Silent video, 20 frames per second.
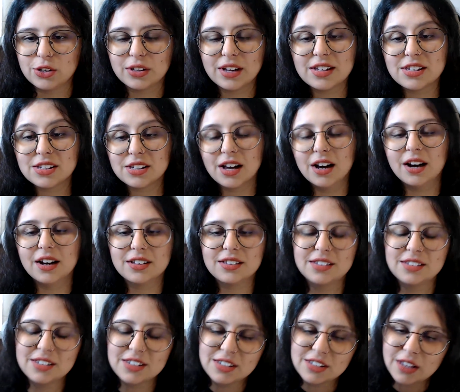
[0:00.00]
So that's
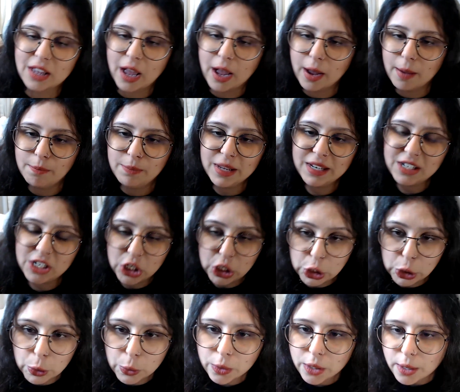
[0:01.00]
a bit
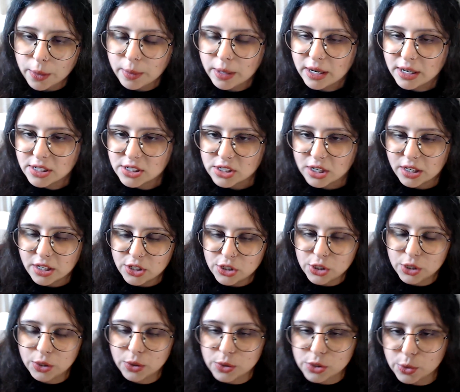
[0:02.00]
new. We are starting
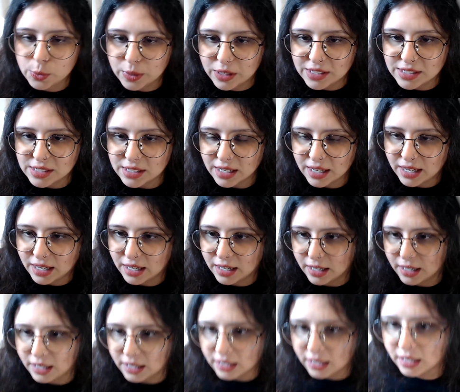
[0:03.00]
to use Quint
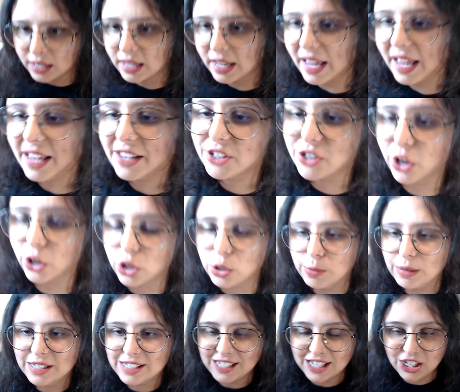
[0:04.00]
as
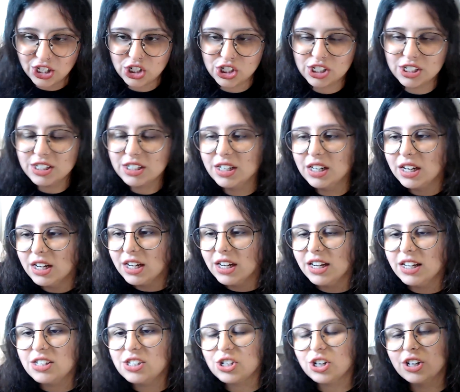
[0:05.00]
documentation
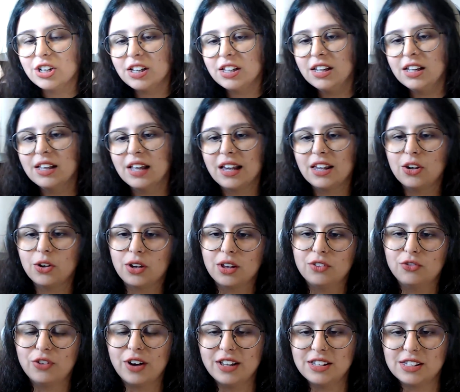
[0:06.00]
internally. Like you can
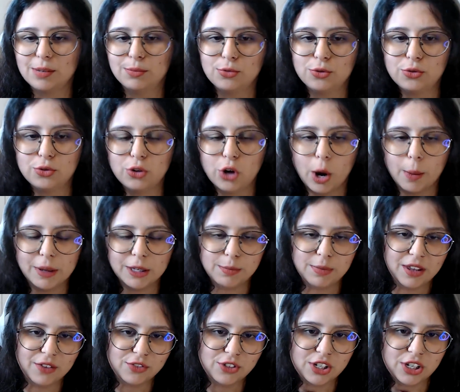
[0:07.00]
find some Comet
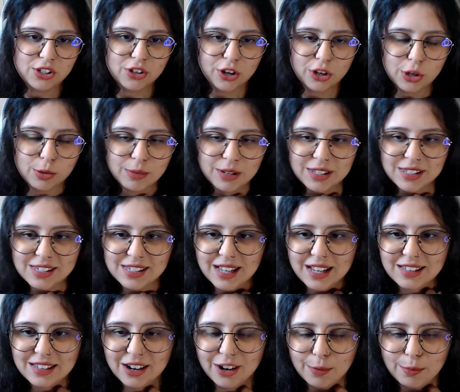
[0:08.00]
BFT documents
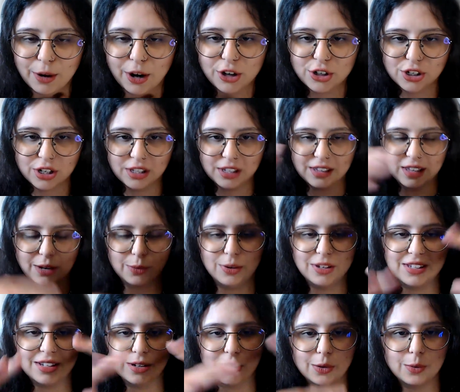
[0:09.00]
that are partially like
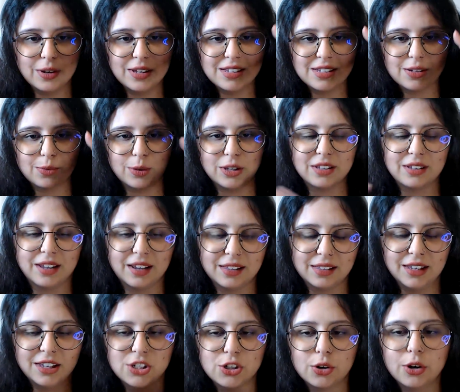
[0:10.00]
written in Quint with like
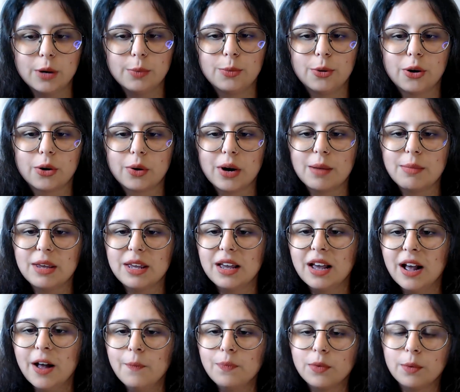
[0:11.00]
literate programming,
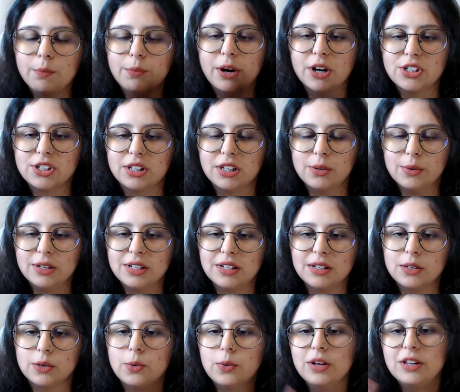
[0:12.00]
partially written
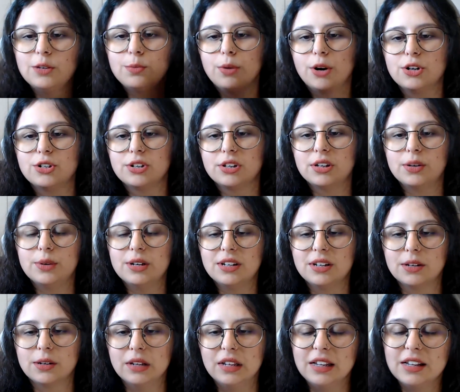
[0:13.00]
in Quint, partially
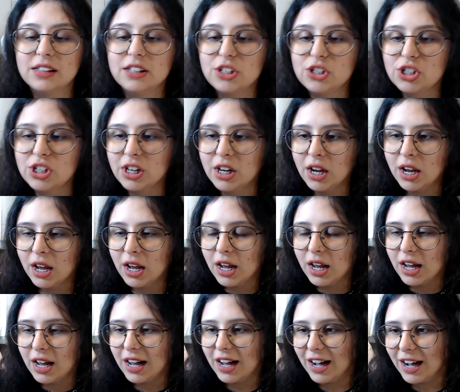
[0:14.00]
written in English.
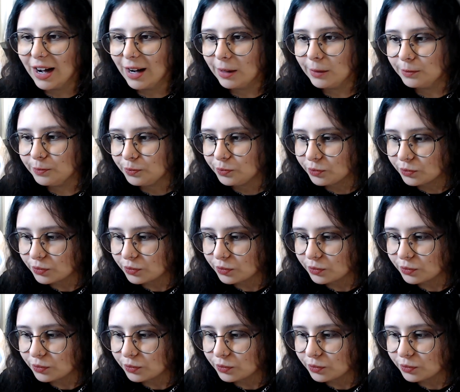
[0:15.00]
Um,